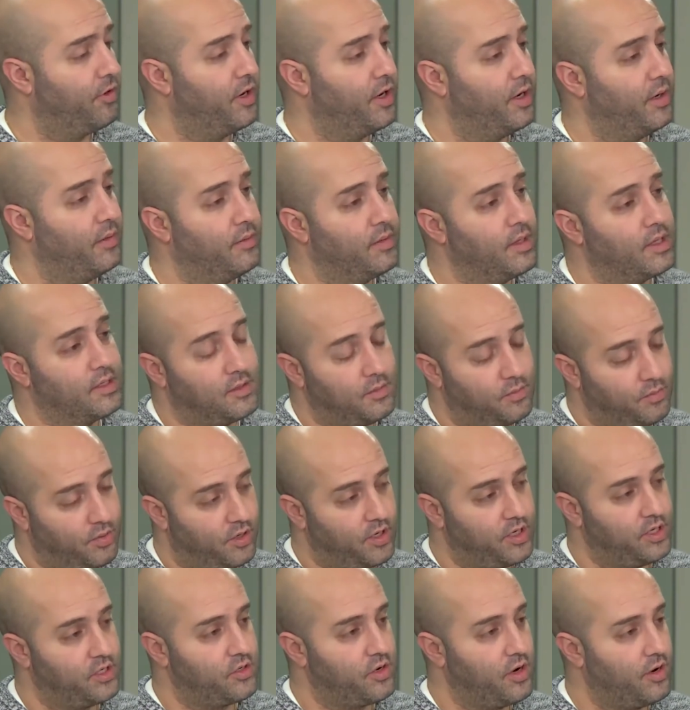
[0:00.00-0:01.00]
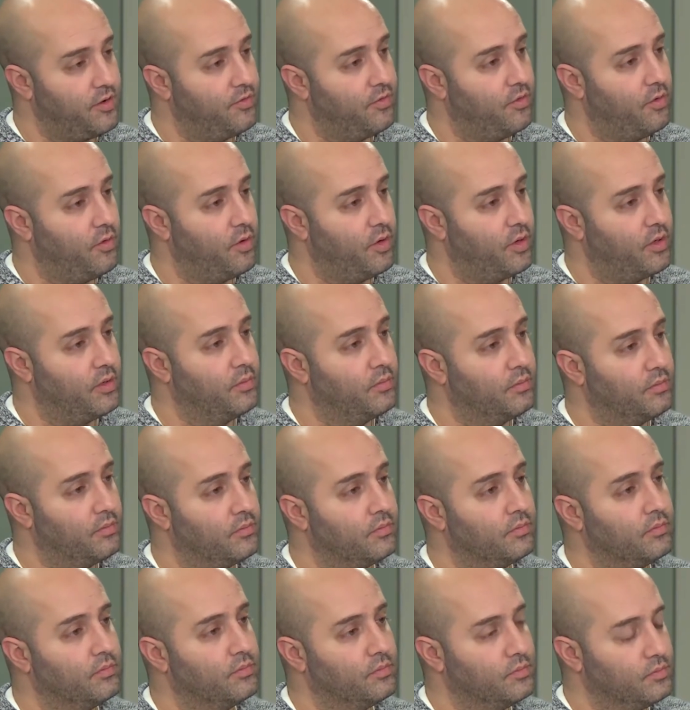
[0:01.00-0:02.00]
Gingivectomies,
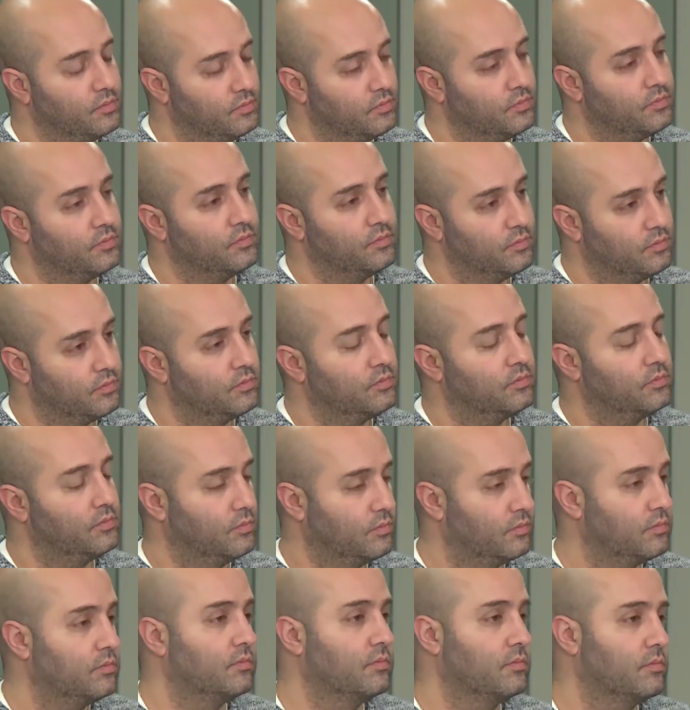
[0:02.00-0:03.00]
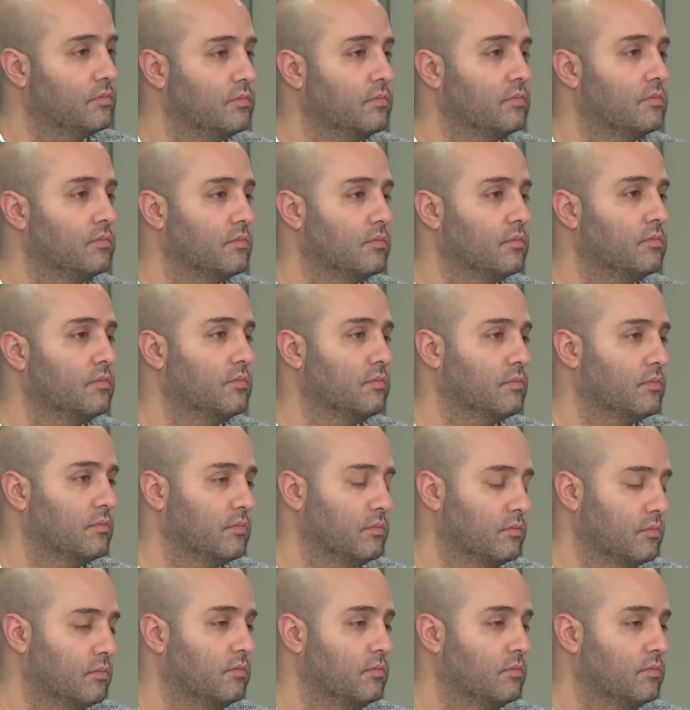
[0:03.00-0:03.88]
especially around crown preps or in perio